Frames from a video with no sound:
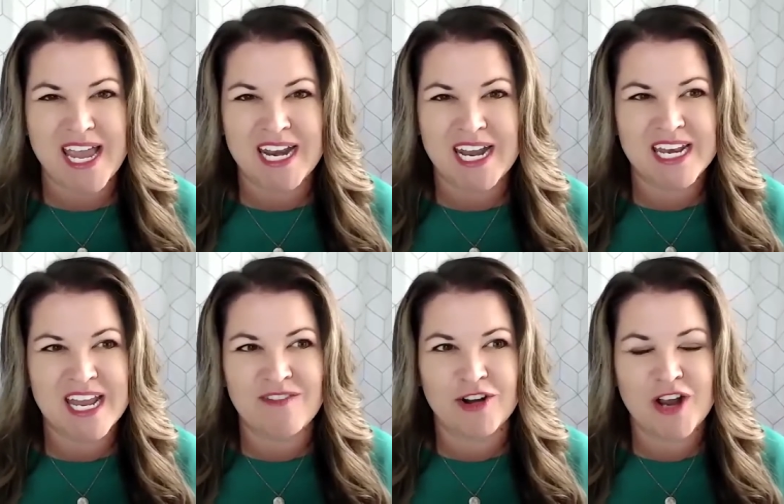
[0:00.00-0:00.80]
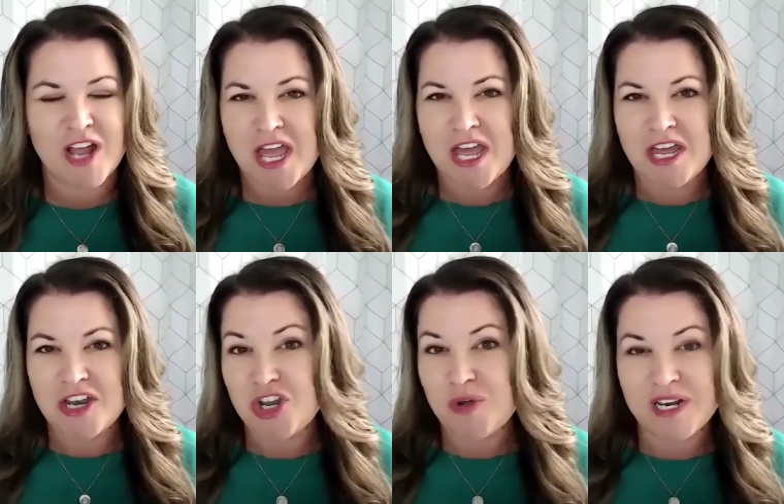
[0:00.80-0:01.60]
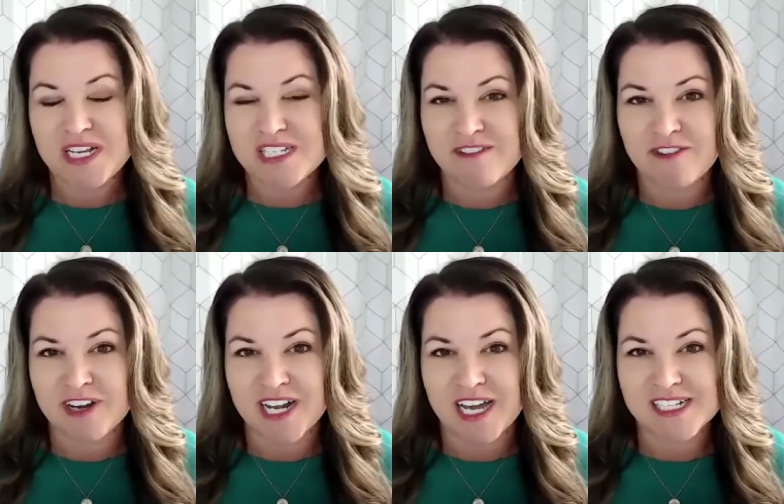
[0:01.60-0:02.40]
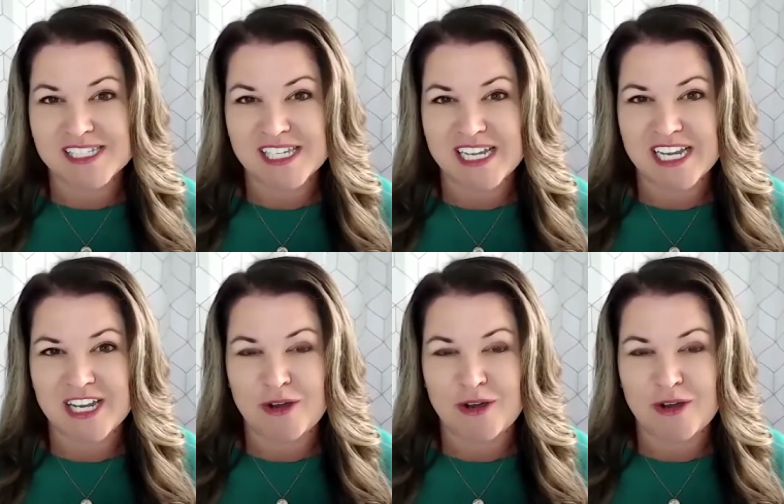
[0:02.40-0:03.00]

And I never knew any different, honestly.